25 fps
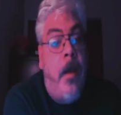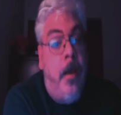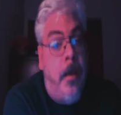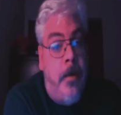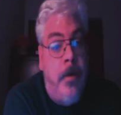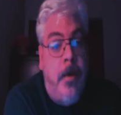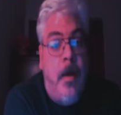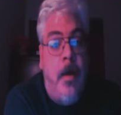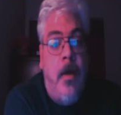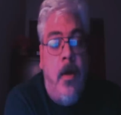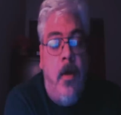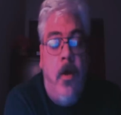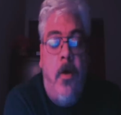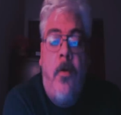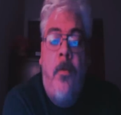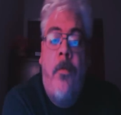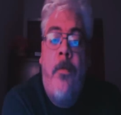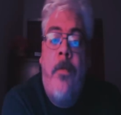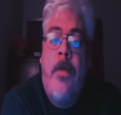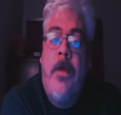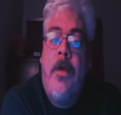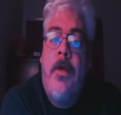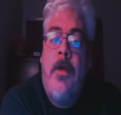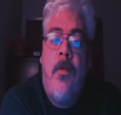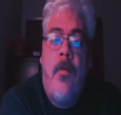And I
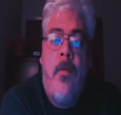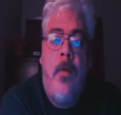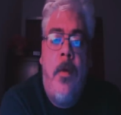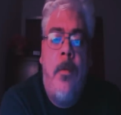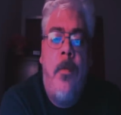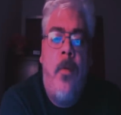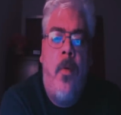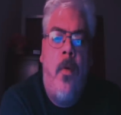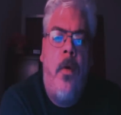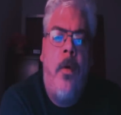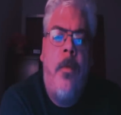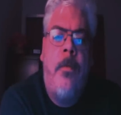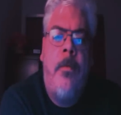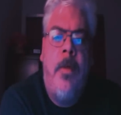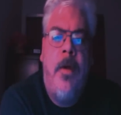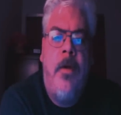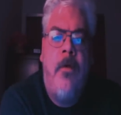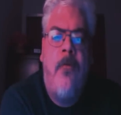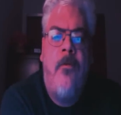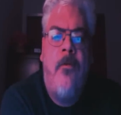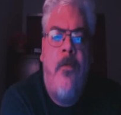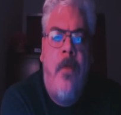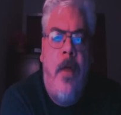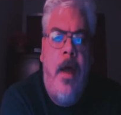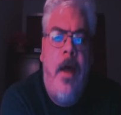hope that you report me
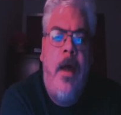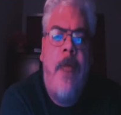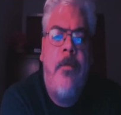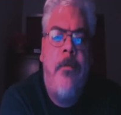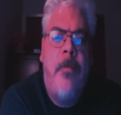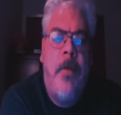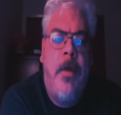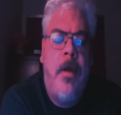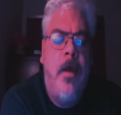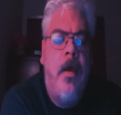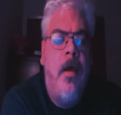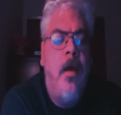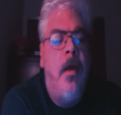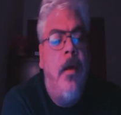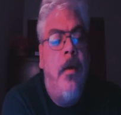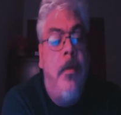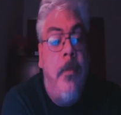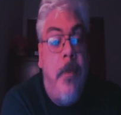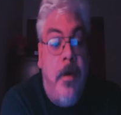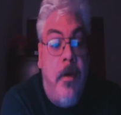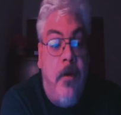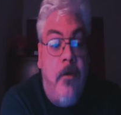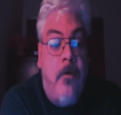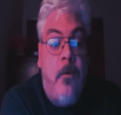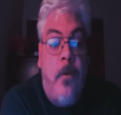and flag me,
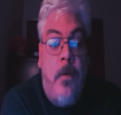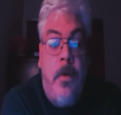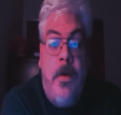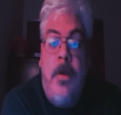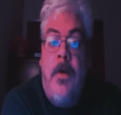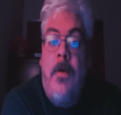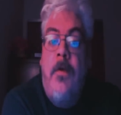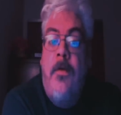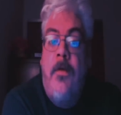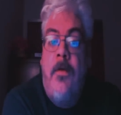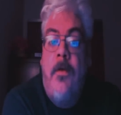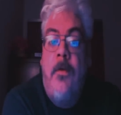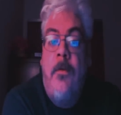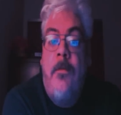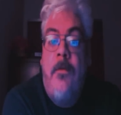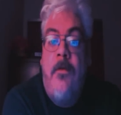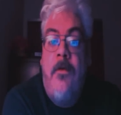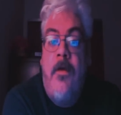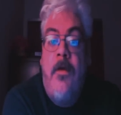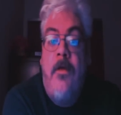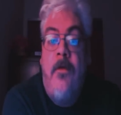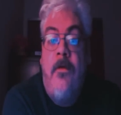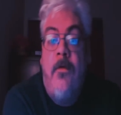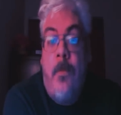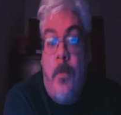because when YouTube
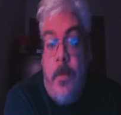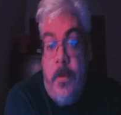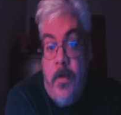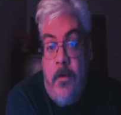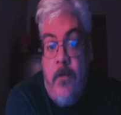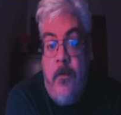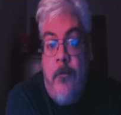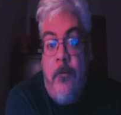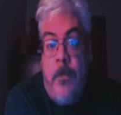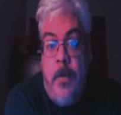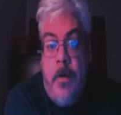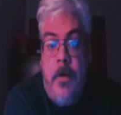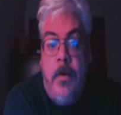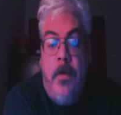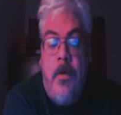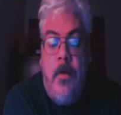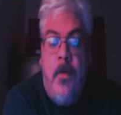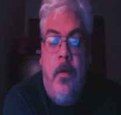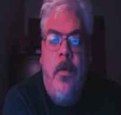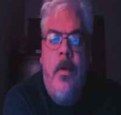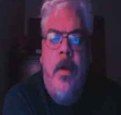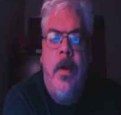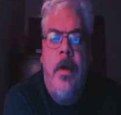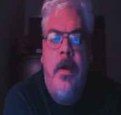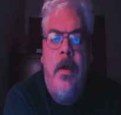sees what you've been
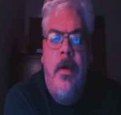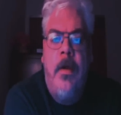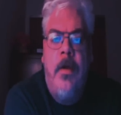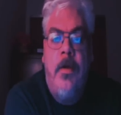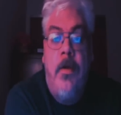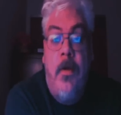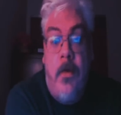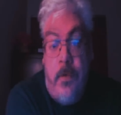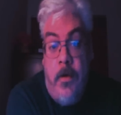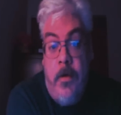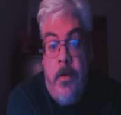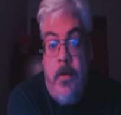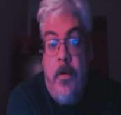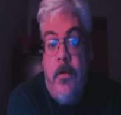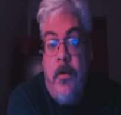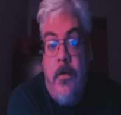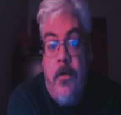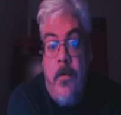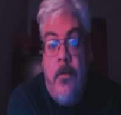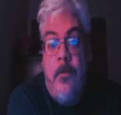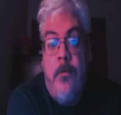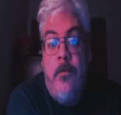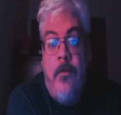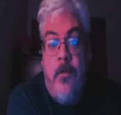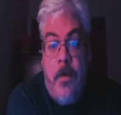doing, your
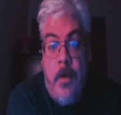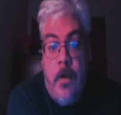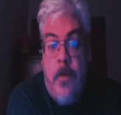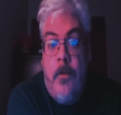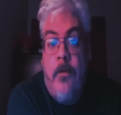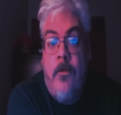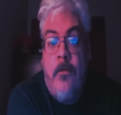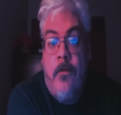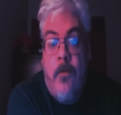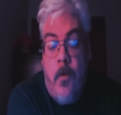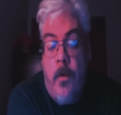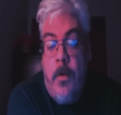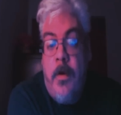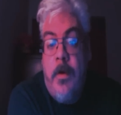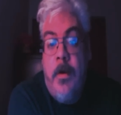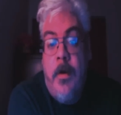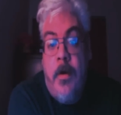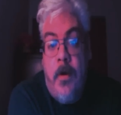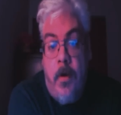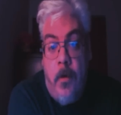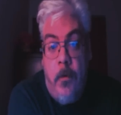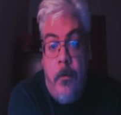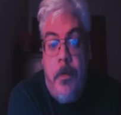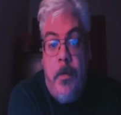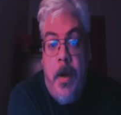YouTube channel is going to
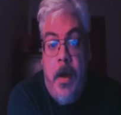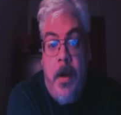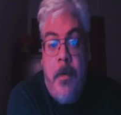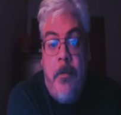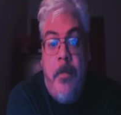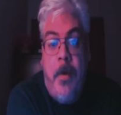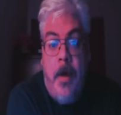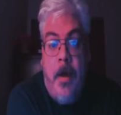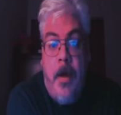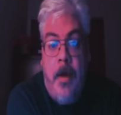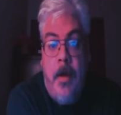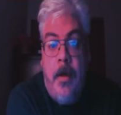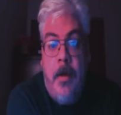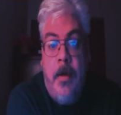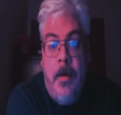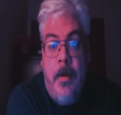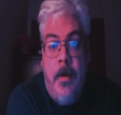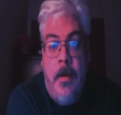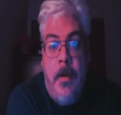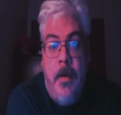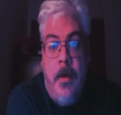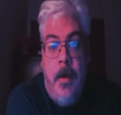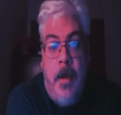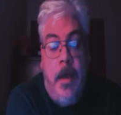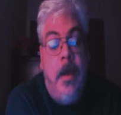go bye-bye,
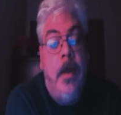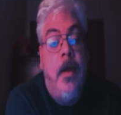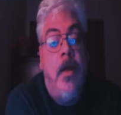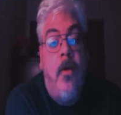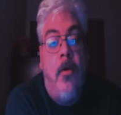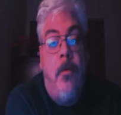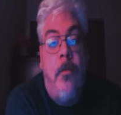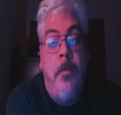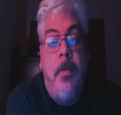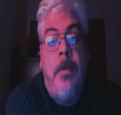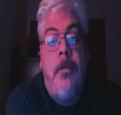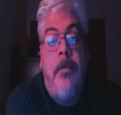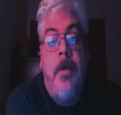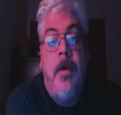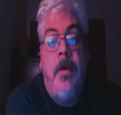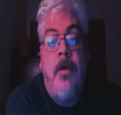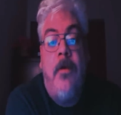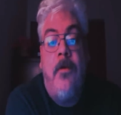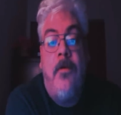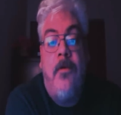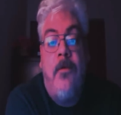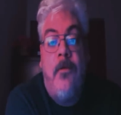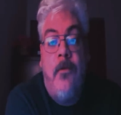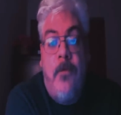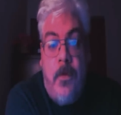and it'll be
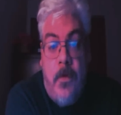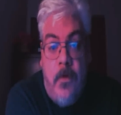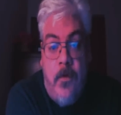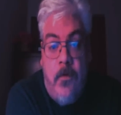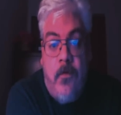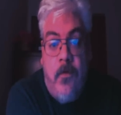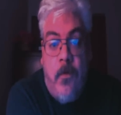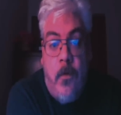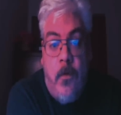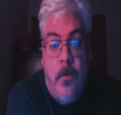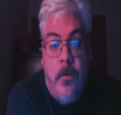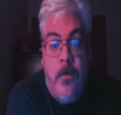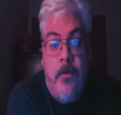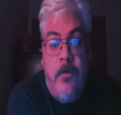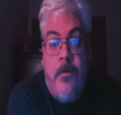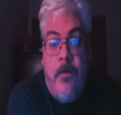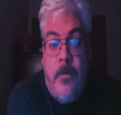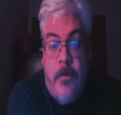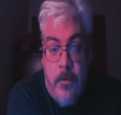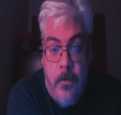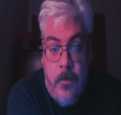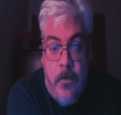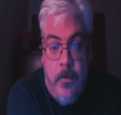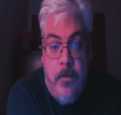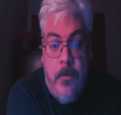because of your choice
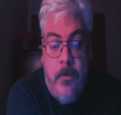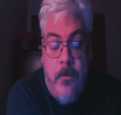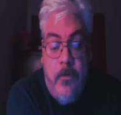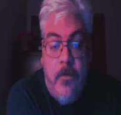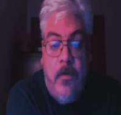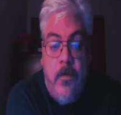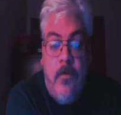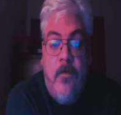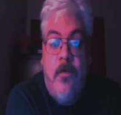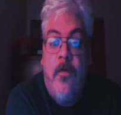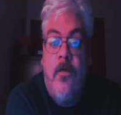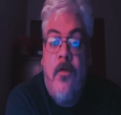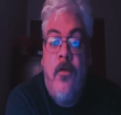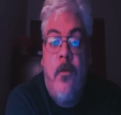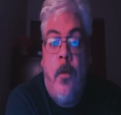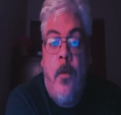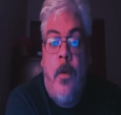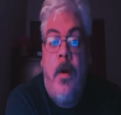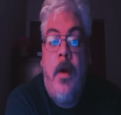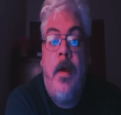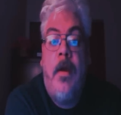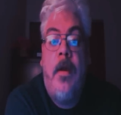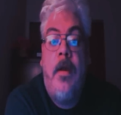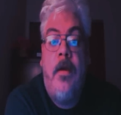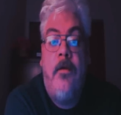and your decisions
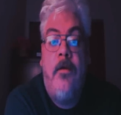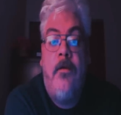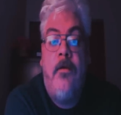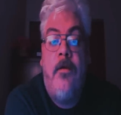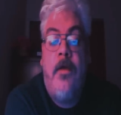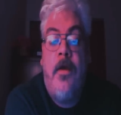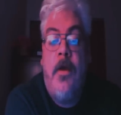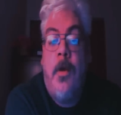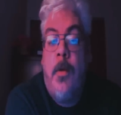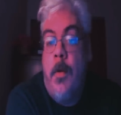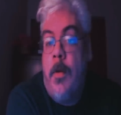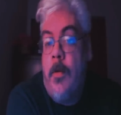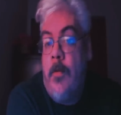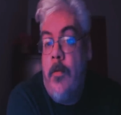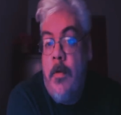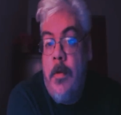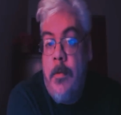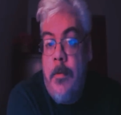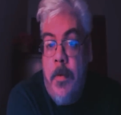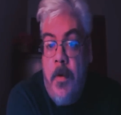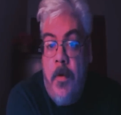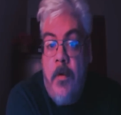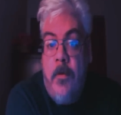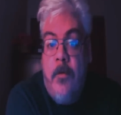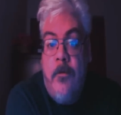why it is that you are
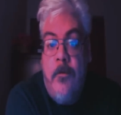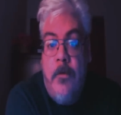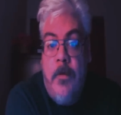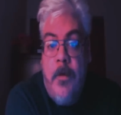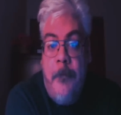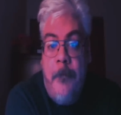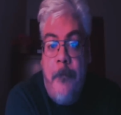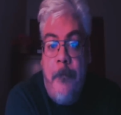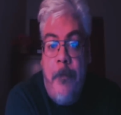removed.